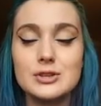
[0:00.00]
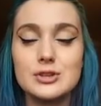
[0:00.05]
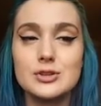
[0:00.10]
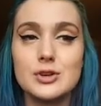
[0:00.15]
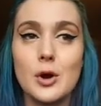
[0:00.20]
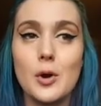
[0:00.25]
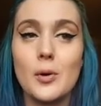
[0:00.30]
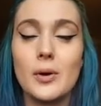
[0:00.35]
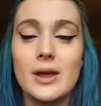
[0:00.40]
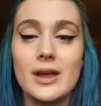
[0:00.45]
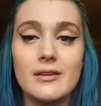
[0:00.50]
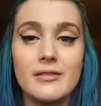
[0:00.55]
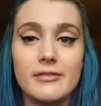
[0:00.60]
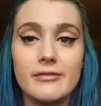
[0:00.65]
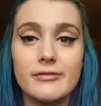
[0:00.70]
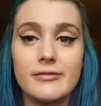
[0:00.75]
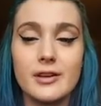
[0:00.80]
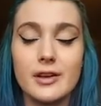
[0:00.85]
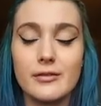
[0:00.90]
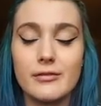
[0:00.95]
So
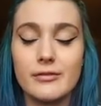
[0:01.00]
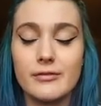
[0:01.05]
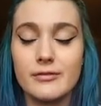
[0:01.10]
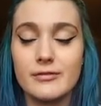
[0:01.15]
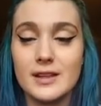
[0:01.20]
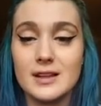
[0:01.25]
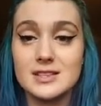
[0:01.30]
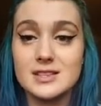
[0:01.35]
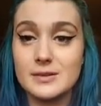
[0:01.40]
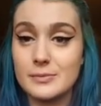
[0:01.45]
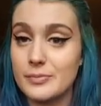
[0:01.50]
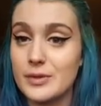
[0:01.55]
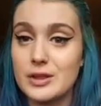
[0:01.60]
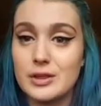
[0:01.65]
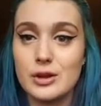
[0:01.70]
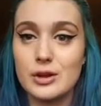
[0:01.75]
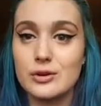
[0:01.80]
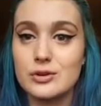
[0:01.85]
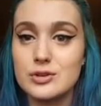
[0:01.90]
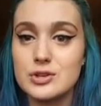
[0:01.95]
if if that's something
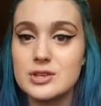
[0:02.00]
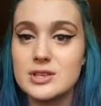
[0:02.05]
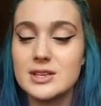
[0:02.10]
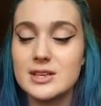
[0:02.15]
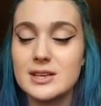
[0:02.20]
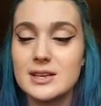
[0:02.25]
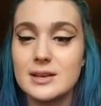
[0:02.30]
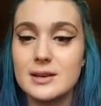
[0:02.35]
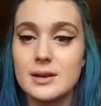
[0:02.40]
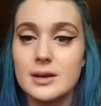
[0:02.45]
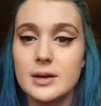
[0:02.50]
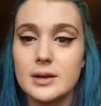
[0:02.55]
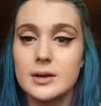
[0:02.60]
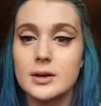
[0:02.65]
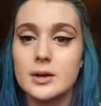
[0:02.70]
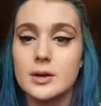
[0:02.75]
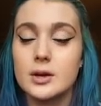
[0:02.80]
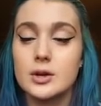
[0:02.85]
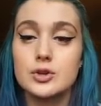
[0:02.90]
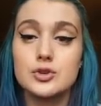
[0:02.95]
that you're interested in,
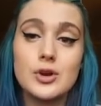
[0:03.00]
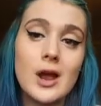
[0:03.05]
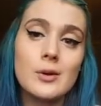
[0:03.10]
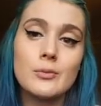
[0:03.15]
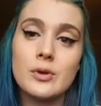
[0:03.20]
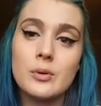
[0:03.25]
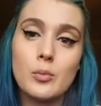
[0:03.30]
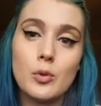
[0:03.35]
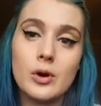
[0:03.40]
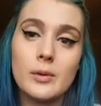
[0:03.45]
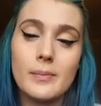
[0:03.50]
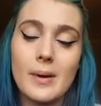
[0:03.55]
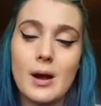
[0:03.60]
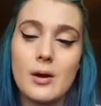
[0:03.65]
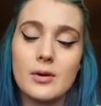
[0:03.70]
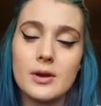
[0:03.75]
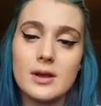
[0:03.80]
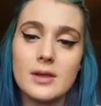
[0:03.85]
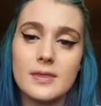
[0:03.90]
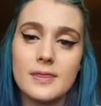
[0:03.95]
try and read more
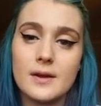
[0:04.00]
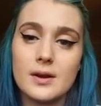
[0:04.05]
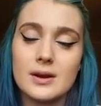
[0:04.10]
about it.